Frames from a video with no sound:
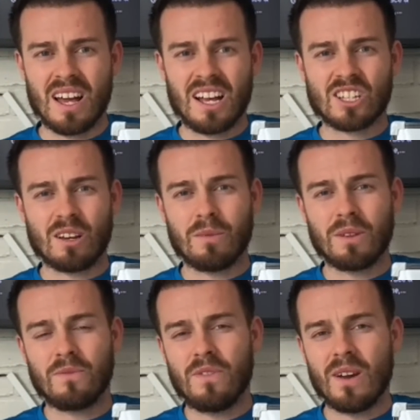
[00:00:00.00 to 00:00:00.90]
some of
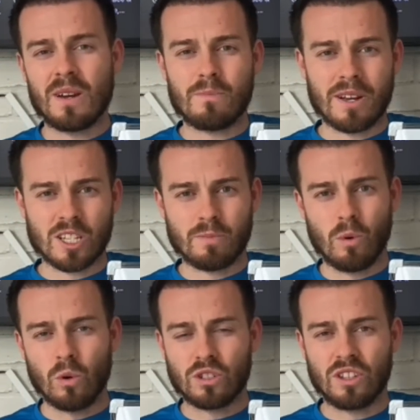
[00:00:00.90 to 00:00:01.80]
the very best
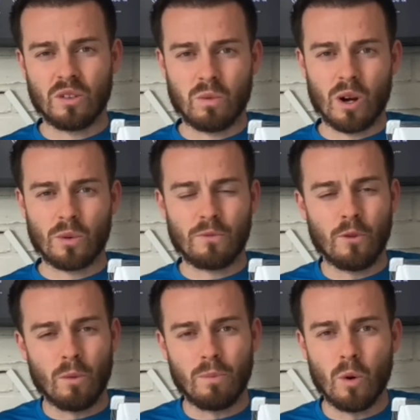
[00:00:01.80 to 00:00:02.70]
sports in the world,
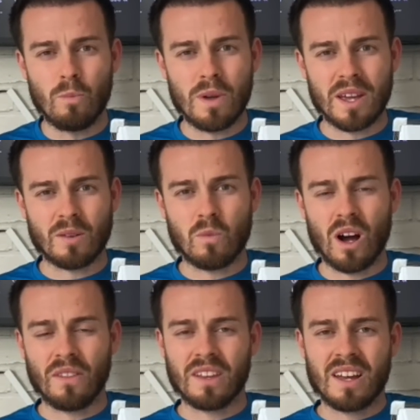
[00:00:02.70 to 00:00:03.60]
football being
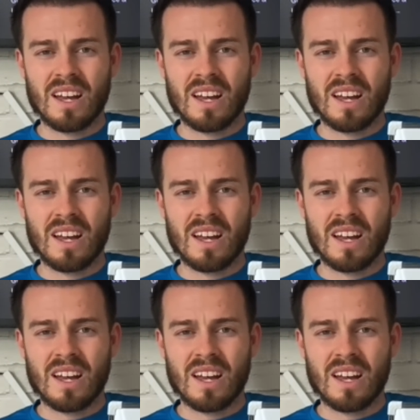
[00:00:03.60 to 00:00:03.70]
one,